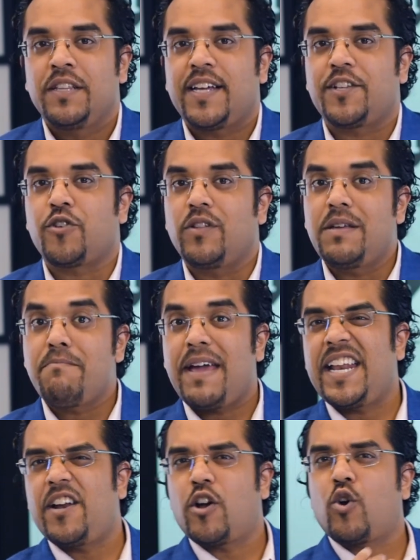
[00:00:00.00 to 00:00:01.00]
that is only
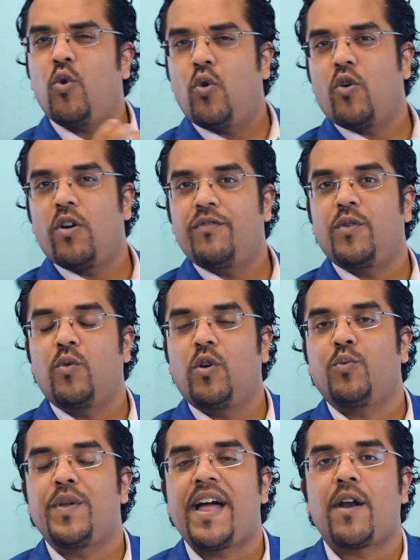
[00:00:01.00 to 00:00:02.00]
made in a corner of the
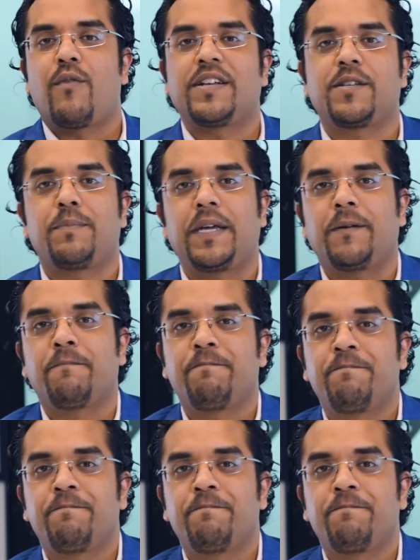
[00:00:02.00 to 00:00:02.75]
world without a recipe?